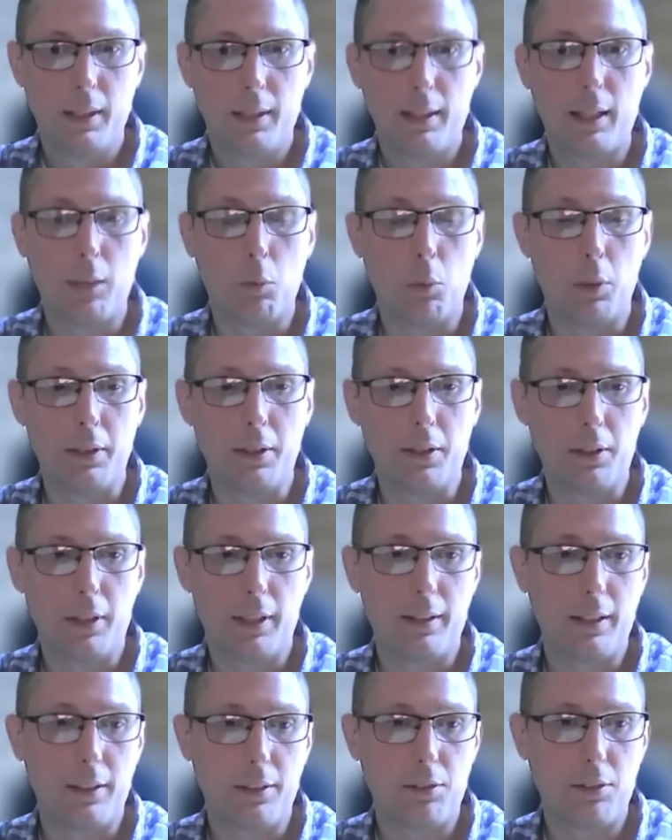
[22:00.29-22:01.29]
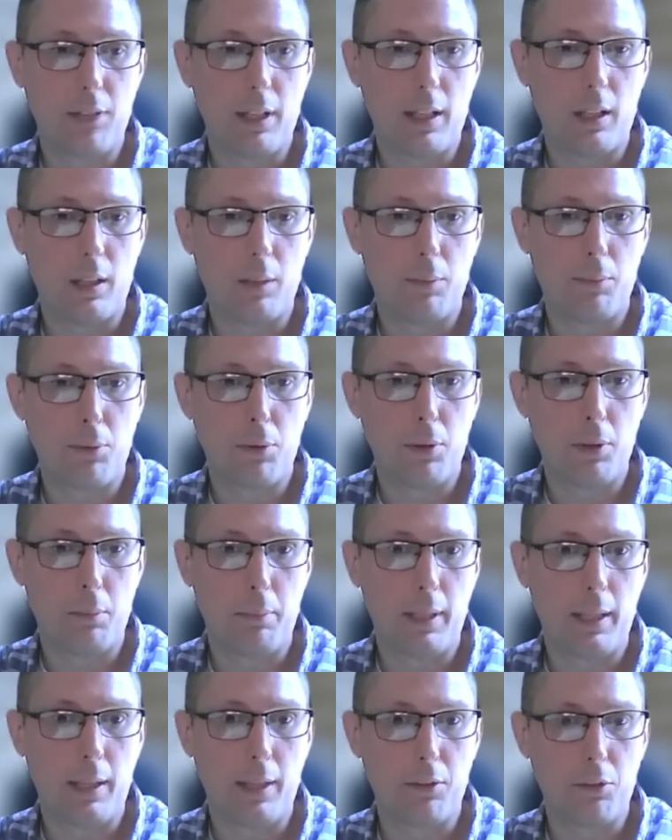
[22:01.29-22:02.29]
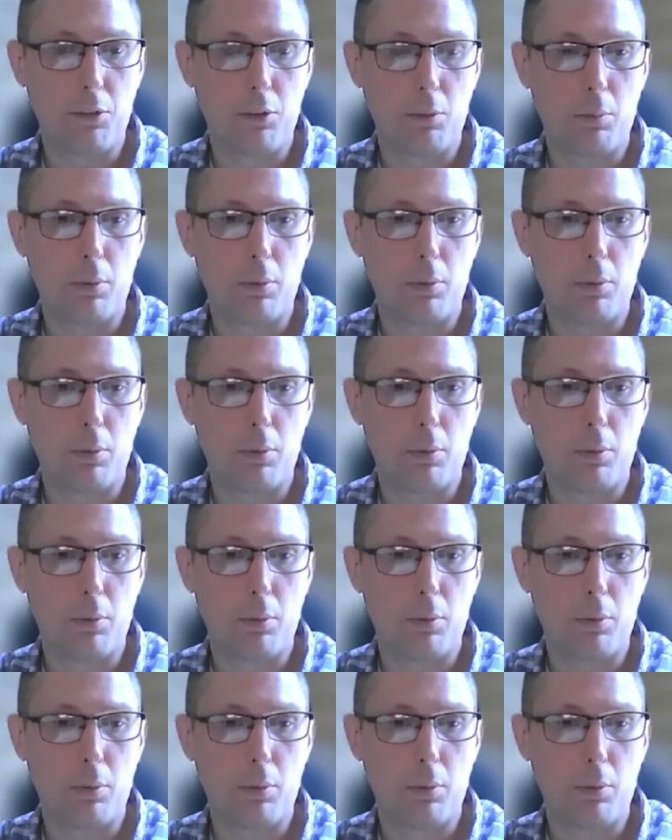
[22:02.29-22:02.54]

that window that they set up for the banks to